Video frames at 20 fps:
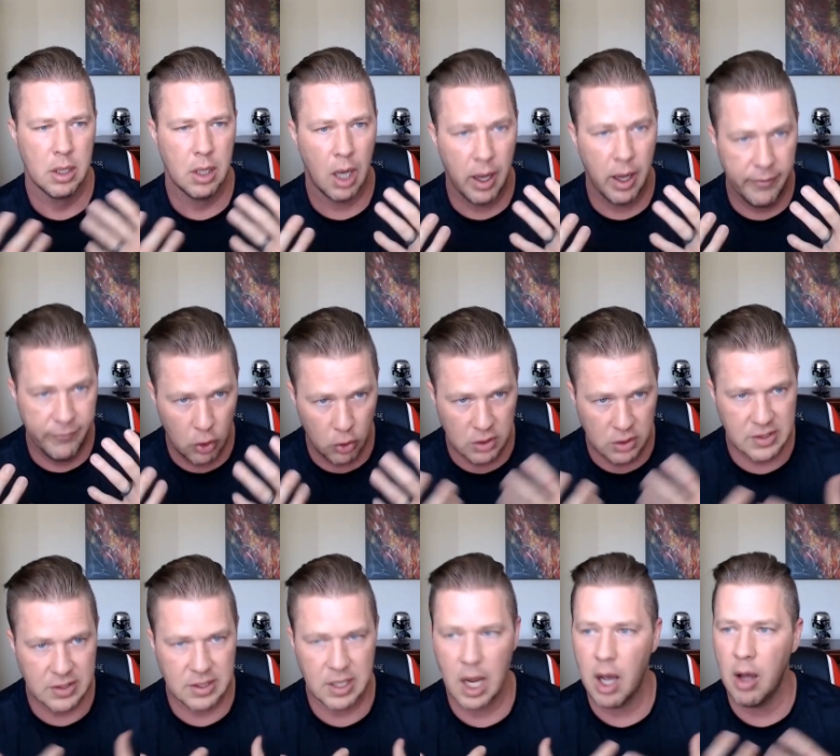of
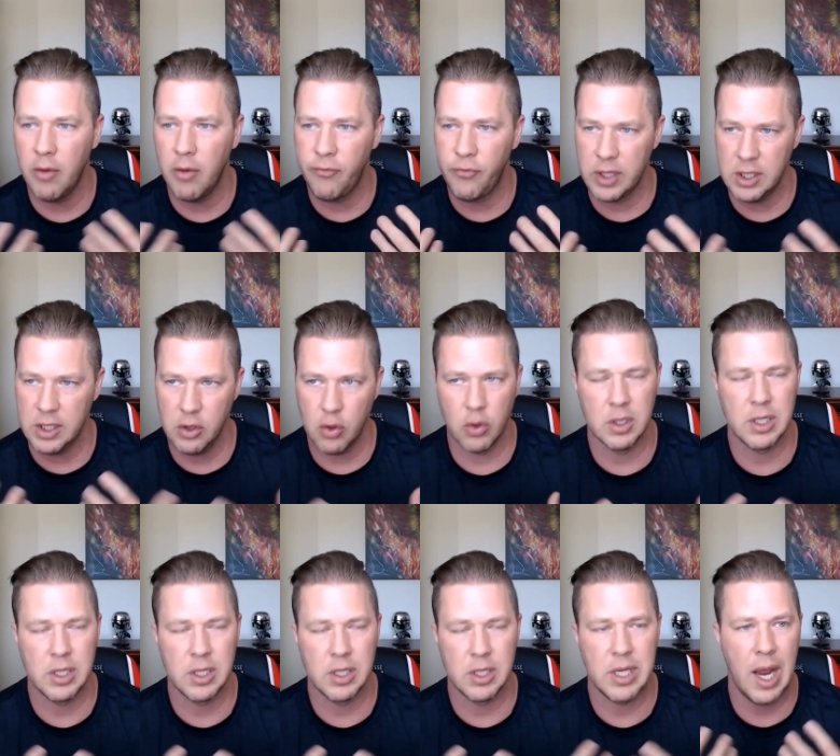yourself and your
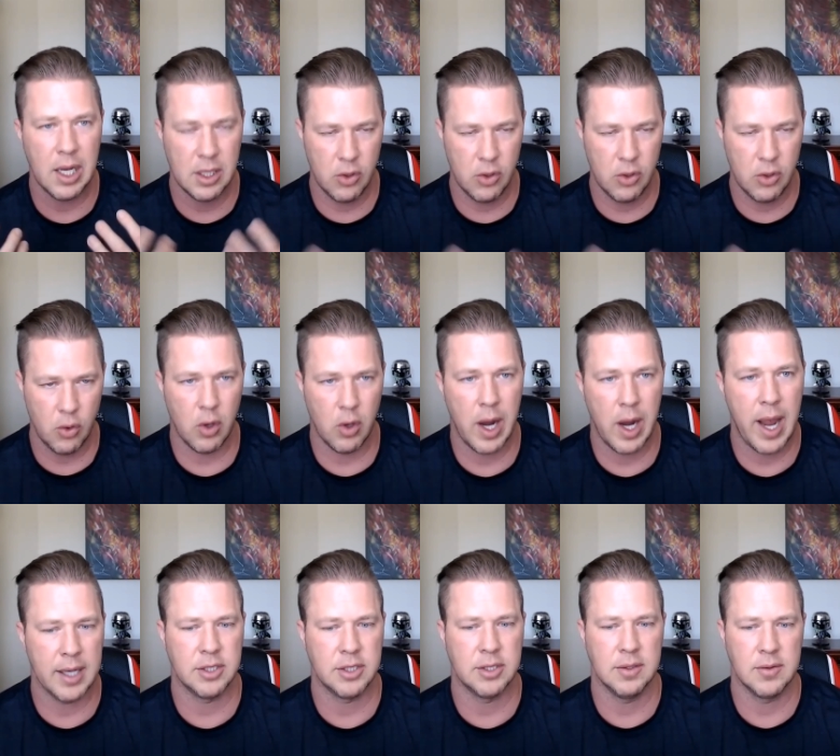day and your
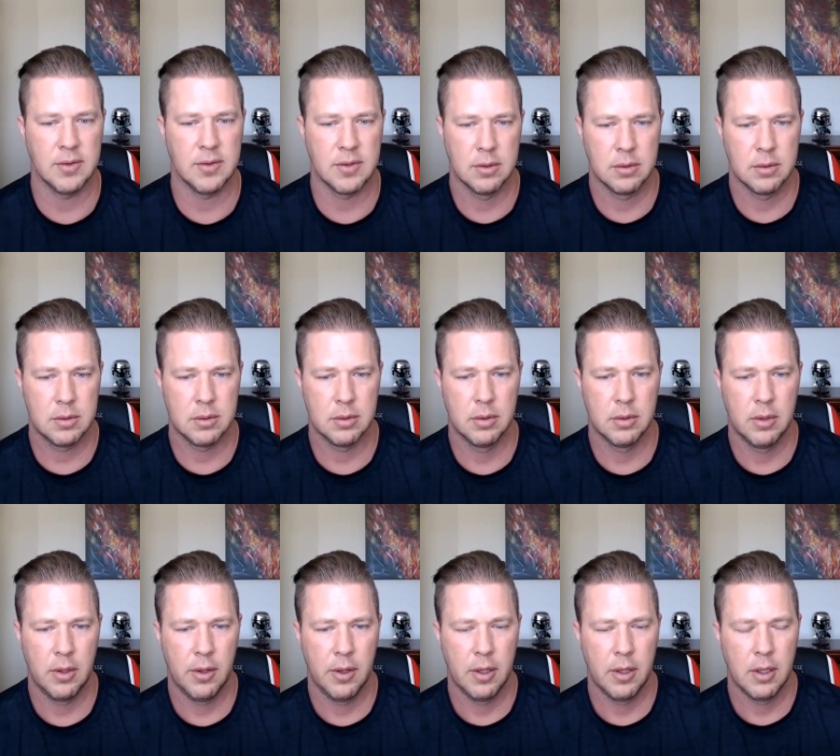actions.
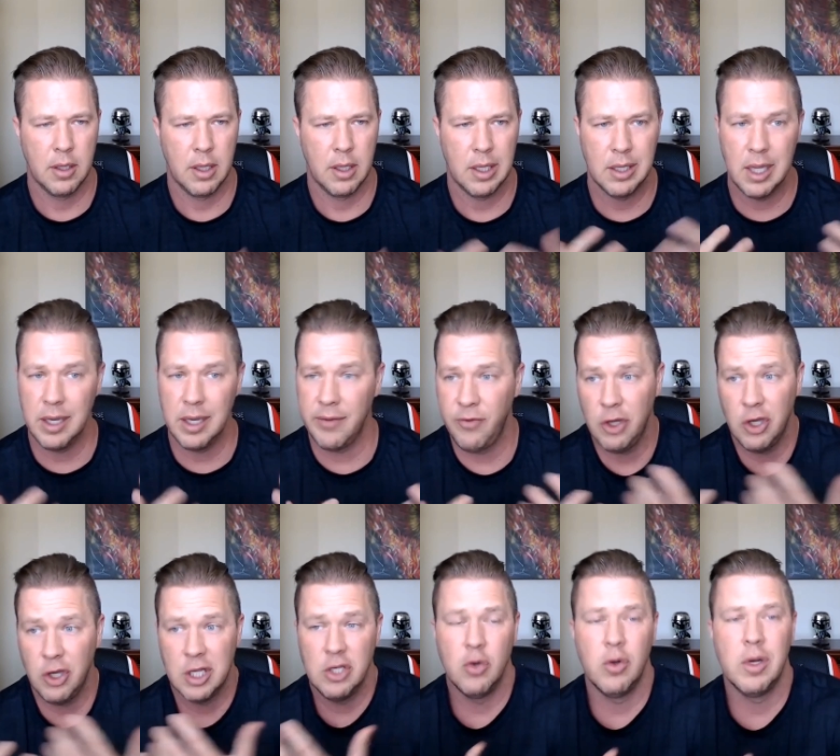And then if you
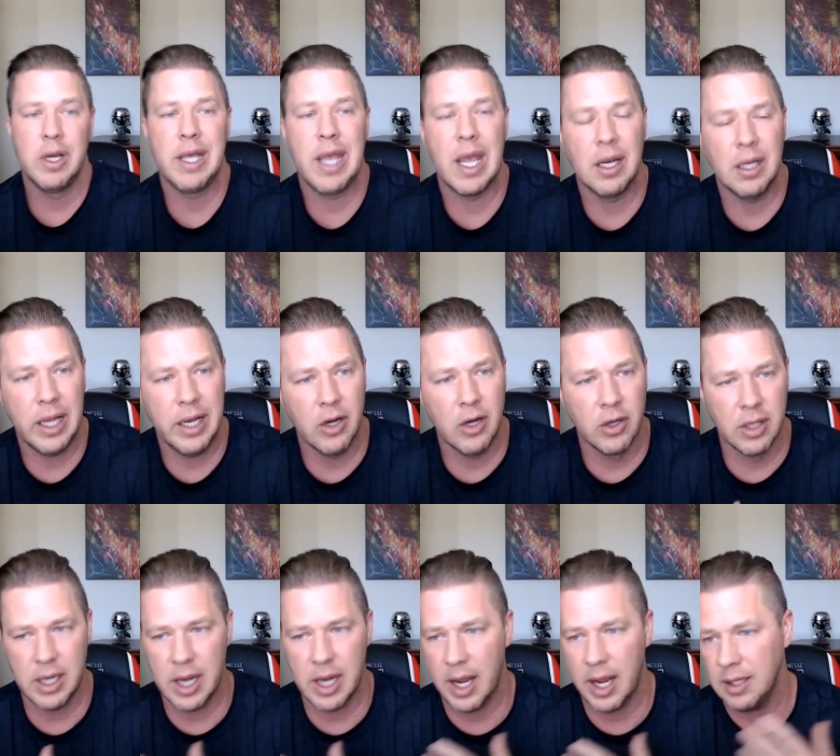can do it again later in
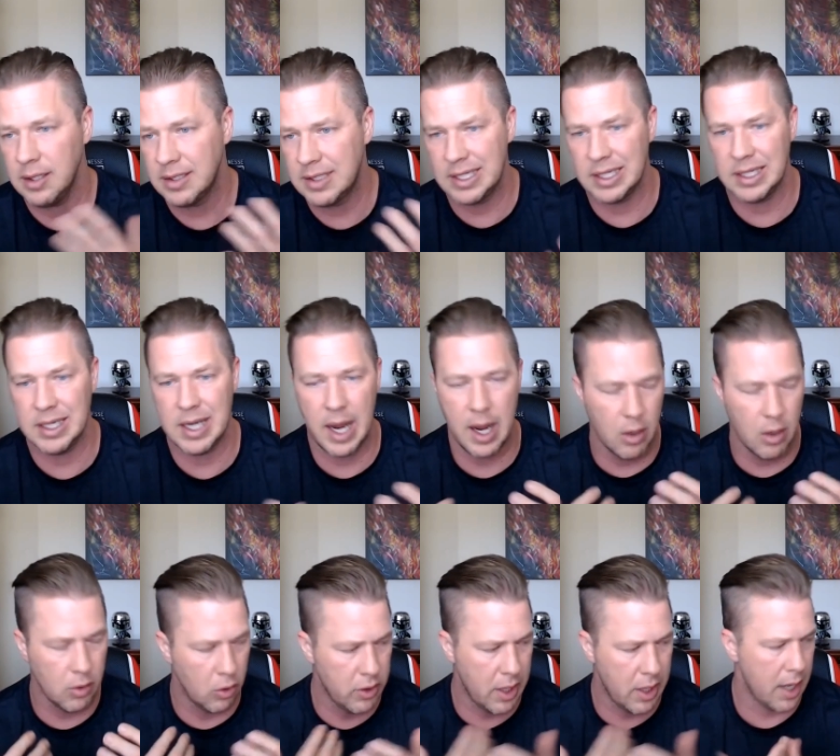the day, sit
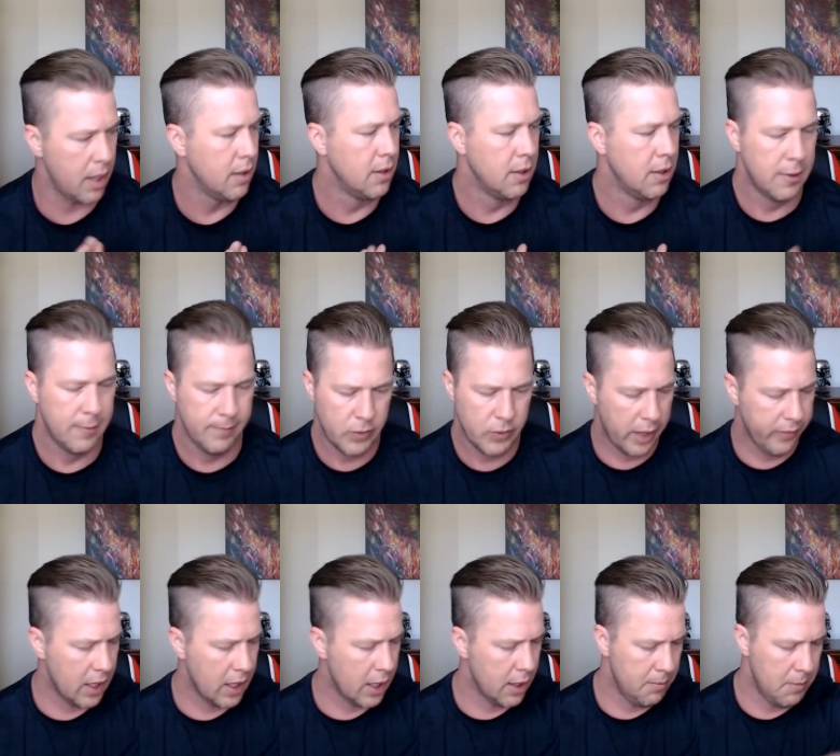down. Okay,
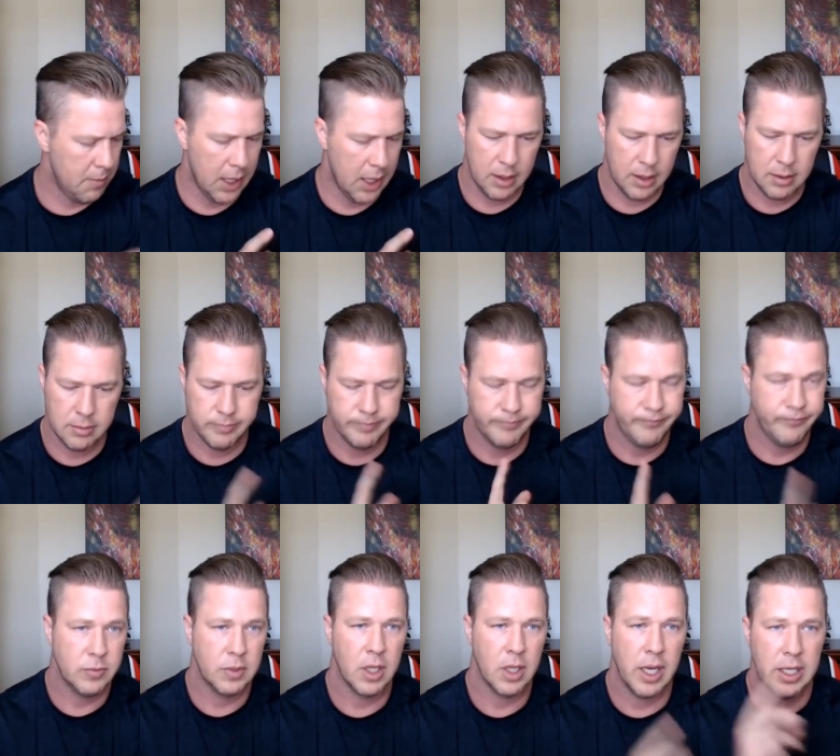I've got a minute
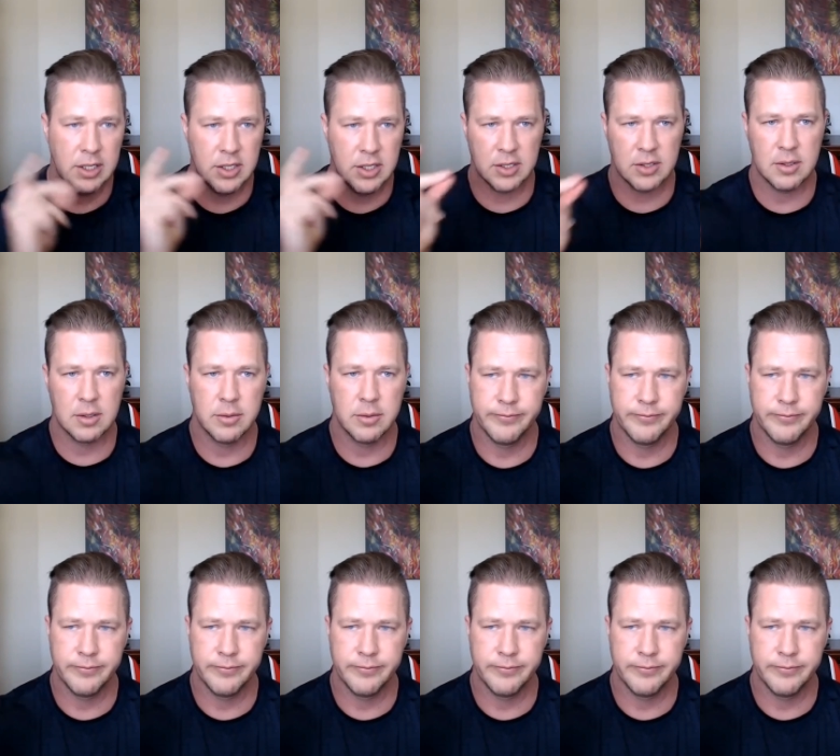and just